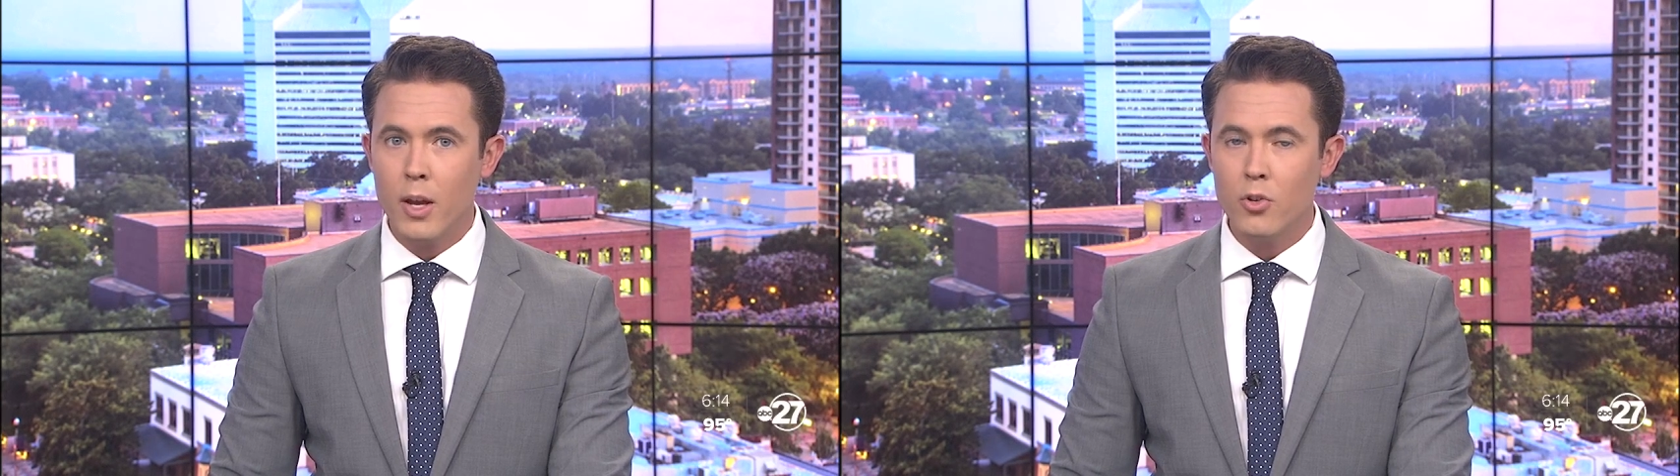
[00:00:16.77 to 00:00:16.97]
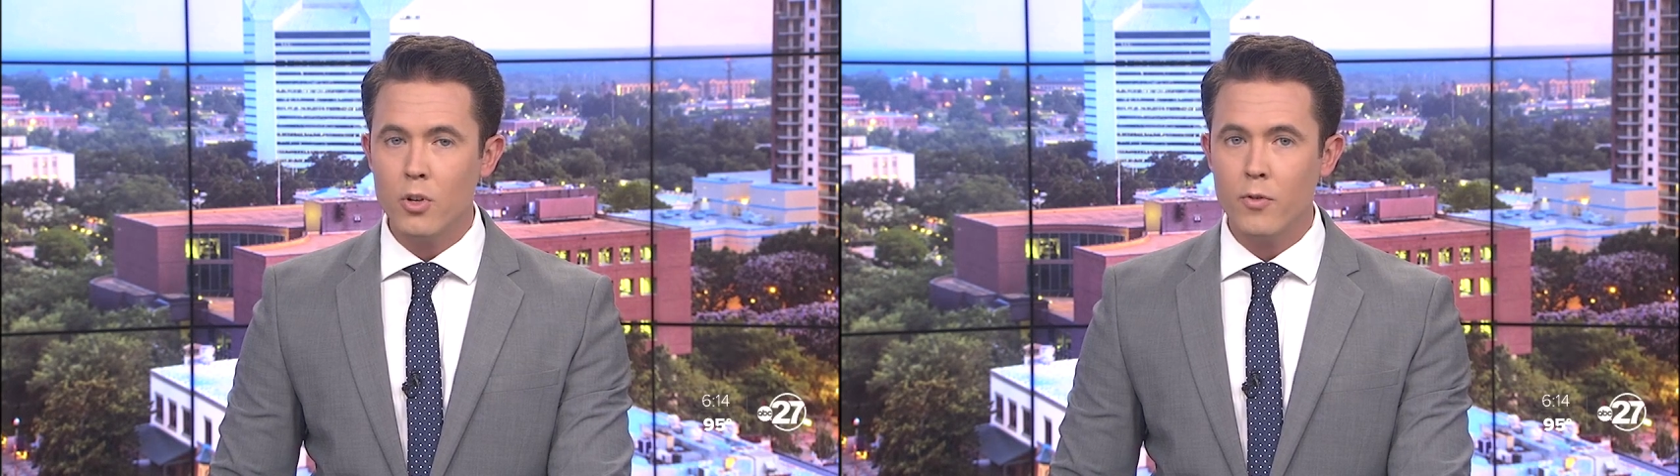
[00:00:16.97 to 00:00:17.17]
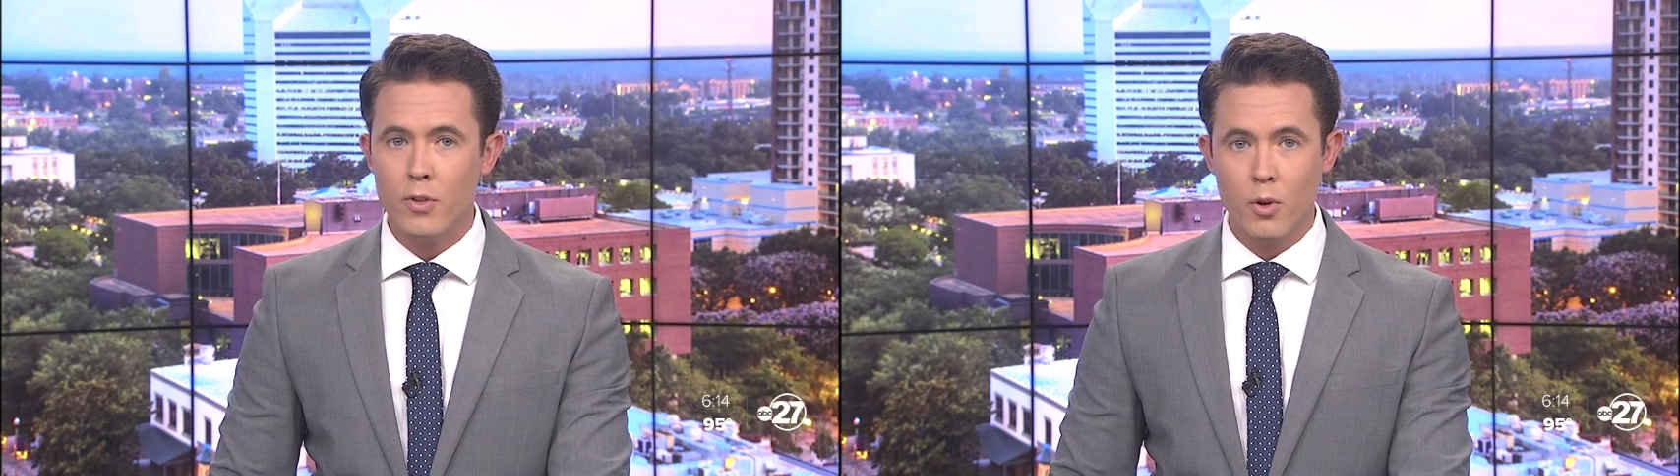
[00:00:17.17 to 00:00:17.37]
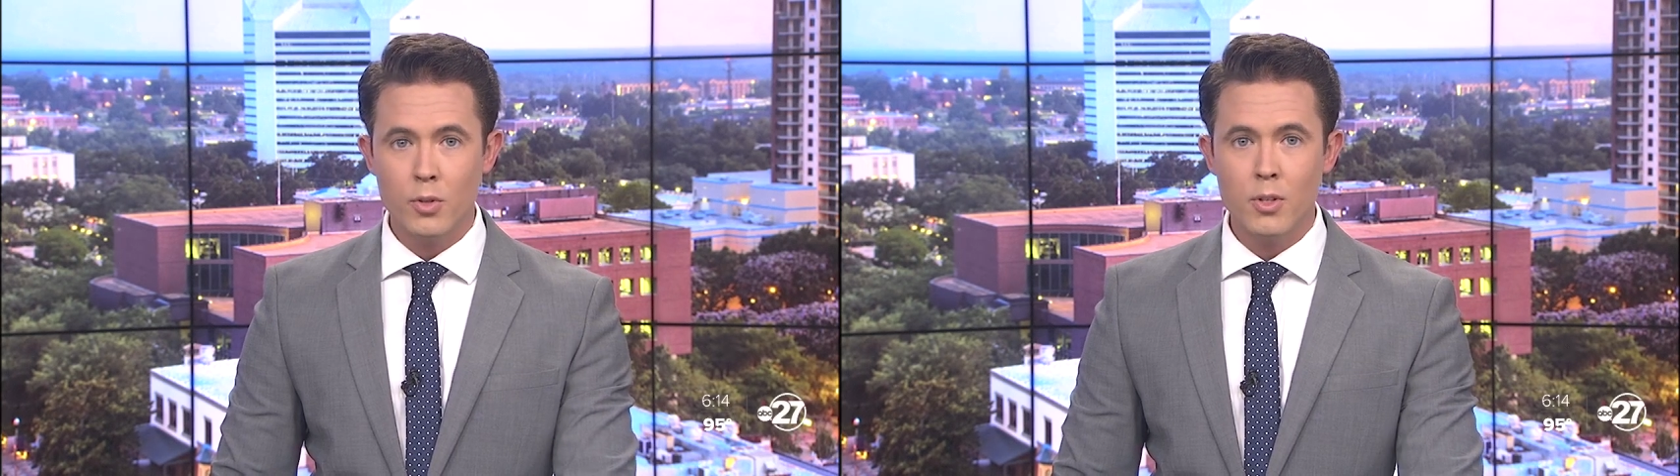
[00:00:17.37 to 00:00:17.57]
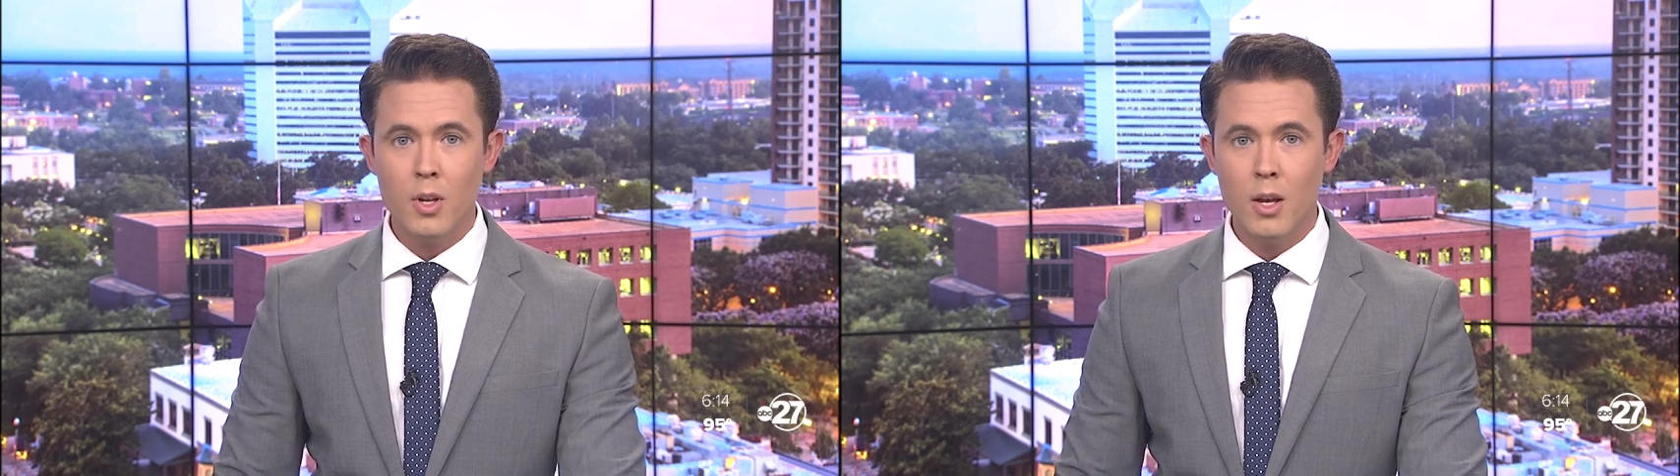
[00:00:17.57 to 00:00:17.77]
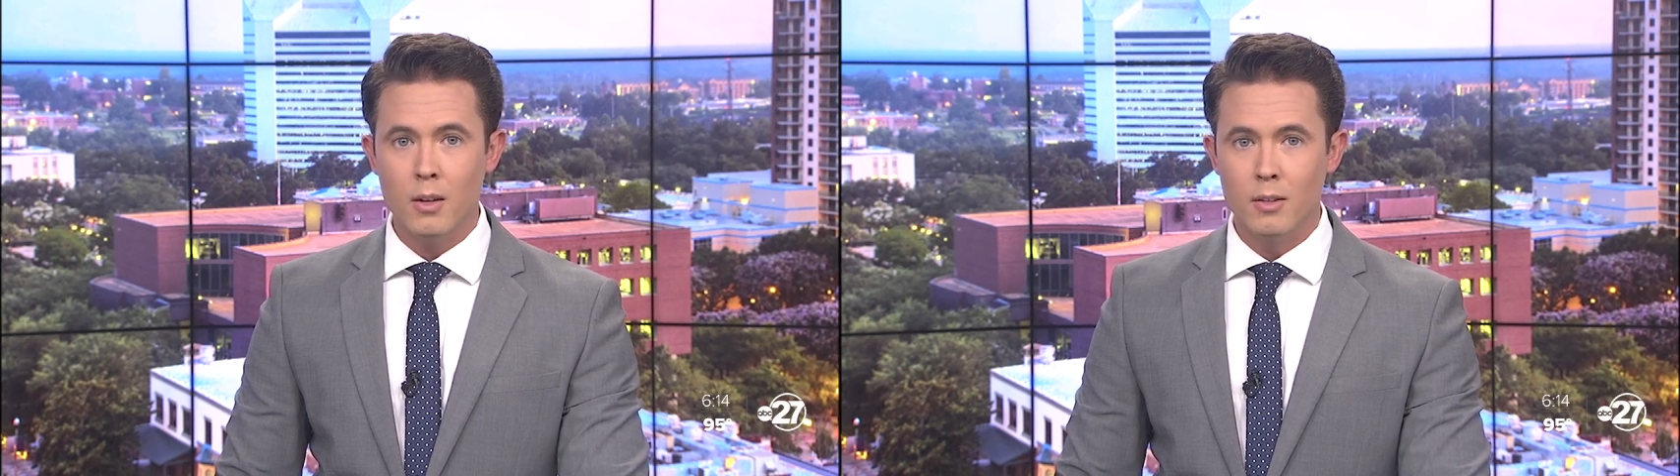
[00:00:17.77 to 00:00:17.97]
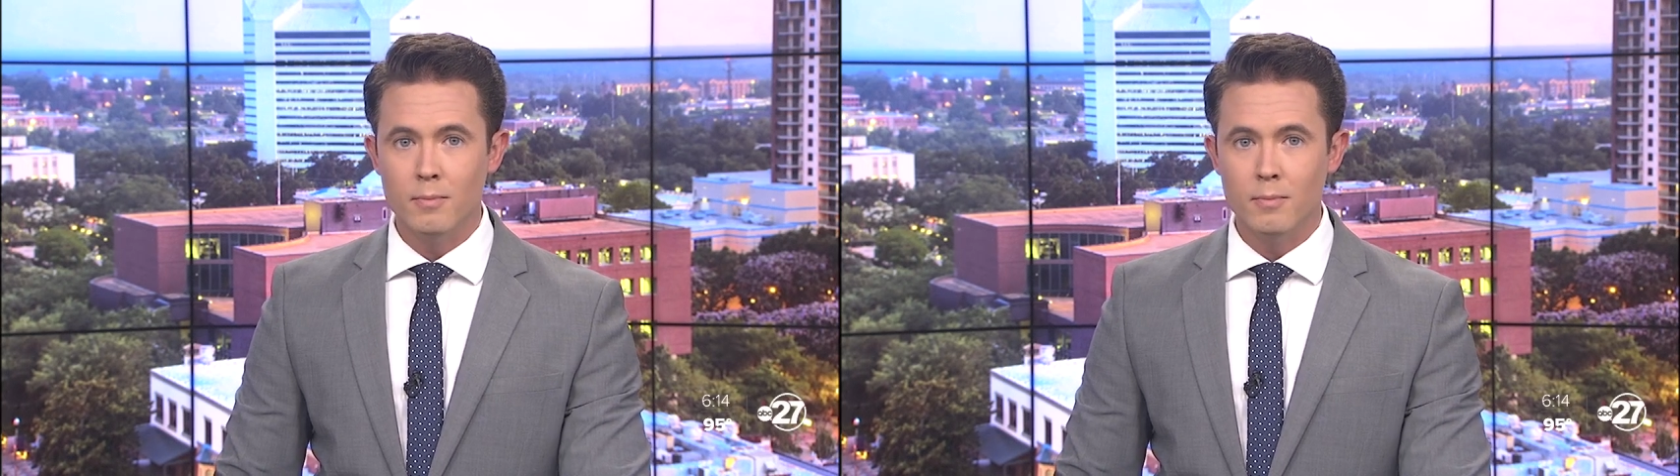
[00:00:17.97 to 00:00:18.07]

pantry for those in need.